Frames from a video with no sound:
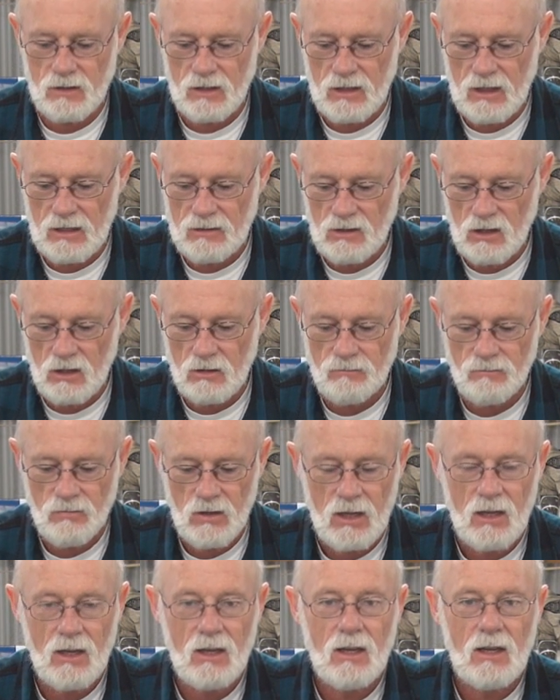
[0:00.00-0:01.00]
Okay,
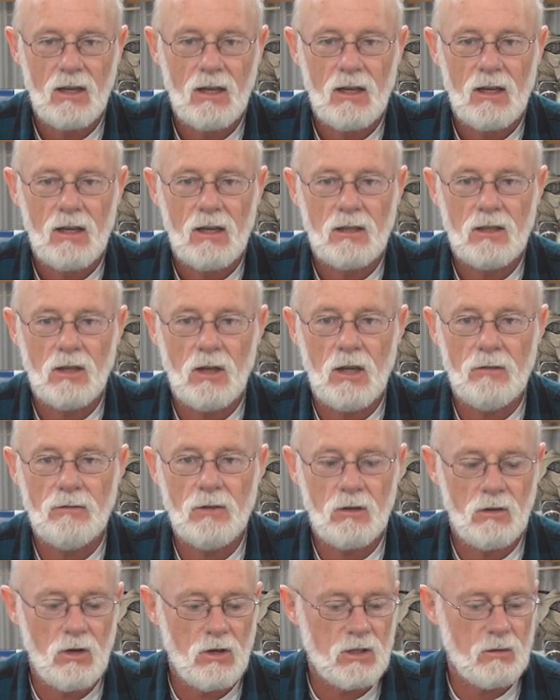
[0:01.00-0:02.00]
so
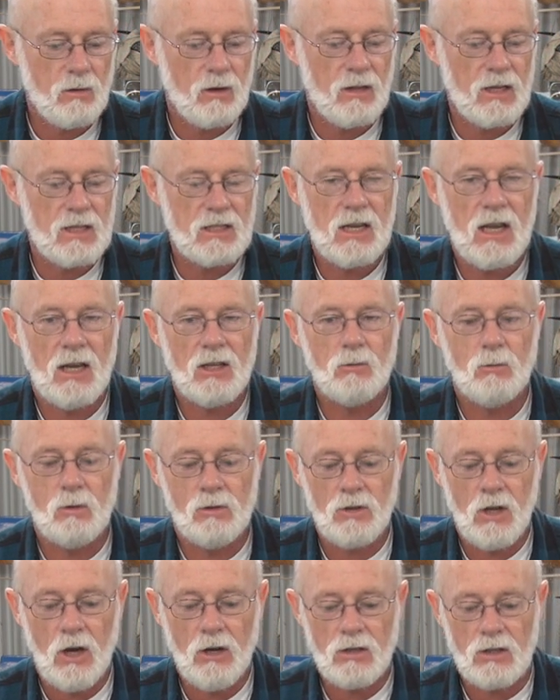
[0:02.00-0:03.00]
if you're using one of these now, you
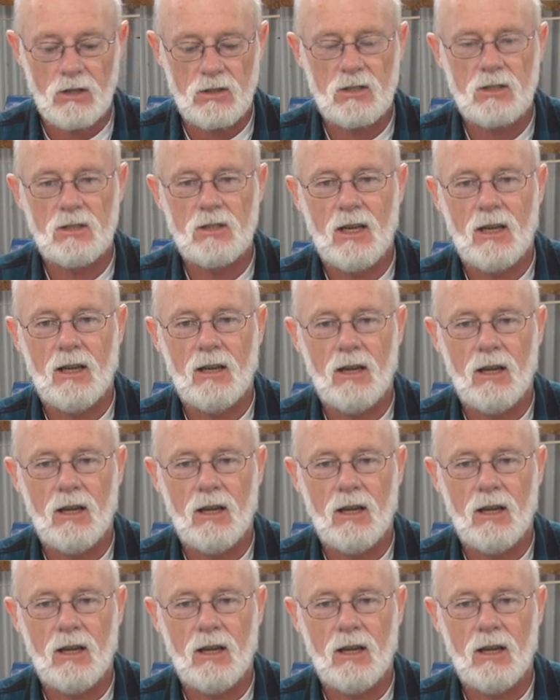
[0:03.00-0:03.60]
will notice